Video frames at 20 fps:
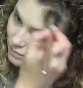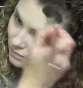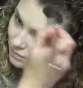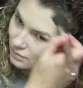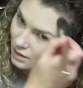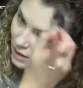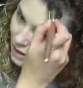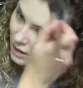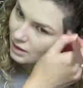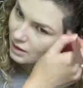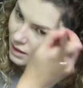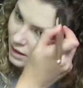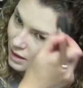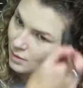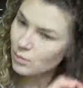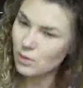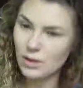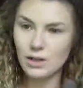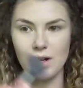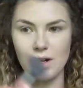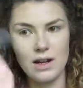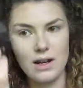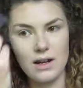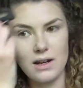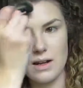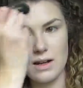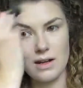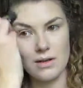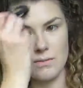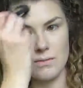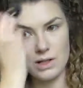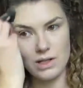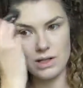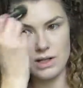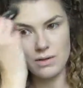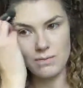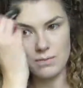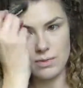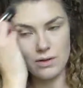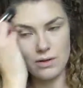and I put it in my
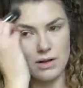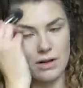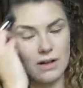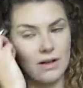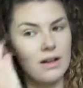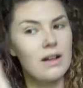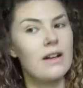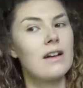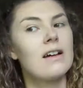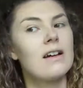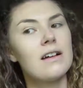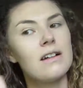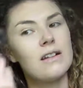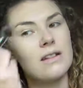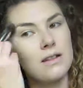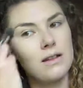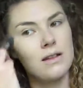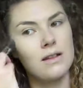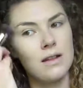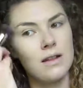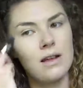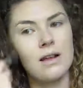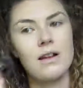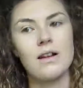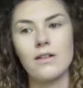cheekbone areas and then